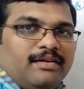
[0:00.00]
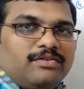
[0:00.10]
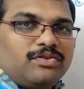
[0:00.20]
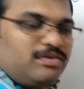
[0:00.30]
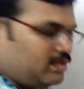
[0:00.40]

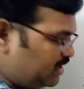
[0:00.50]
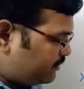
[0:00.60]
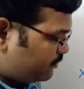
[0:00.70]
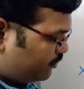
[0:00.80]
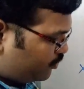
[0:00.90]
So
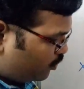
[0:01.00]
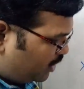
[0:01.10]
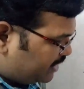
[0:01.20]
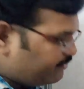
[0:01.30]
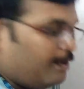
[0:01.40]
this
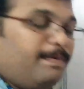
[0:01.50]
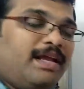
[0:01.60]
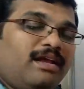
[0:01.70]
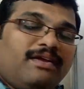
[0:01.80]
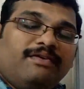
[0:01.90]
storage will
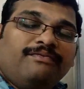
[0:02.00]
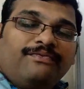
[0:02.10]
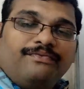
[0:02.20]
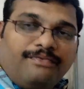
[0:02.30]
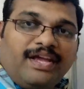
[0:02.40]
be
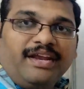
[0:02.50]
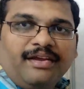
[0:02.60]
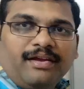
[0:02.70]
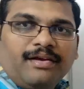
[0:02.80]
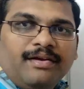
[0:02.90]

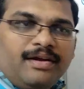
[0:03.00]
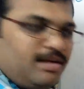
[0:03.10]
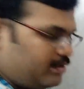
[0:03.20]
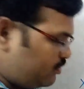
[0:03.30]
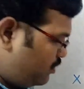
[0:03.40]
varying.
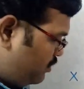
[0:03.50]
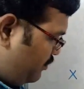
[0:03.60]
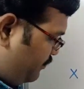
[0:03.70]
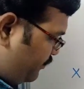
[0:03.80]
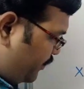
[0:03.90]

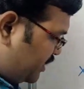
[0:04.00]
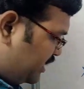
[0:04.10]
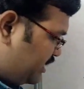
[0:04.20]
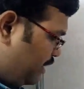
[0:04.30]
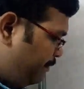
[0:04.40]
So for
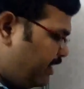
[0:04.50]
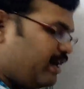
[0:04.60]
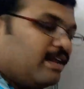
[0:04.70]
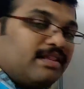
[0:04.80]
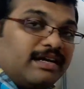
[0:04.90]
16-bit
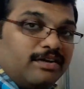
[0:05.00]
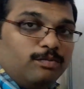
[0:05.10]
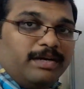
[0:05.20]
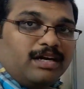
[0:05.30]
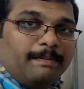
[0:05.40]
and
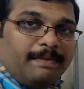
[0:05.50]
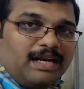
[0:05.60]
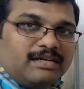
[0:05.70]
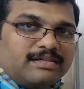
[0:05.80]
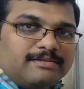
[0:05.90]
32-bit
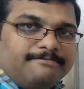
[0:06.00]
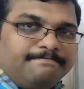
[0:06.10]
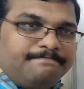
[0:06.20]
compilers.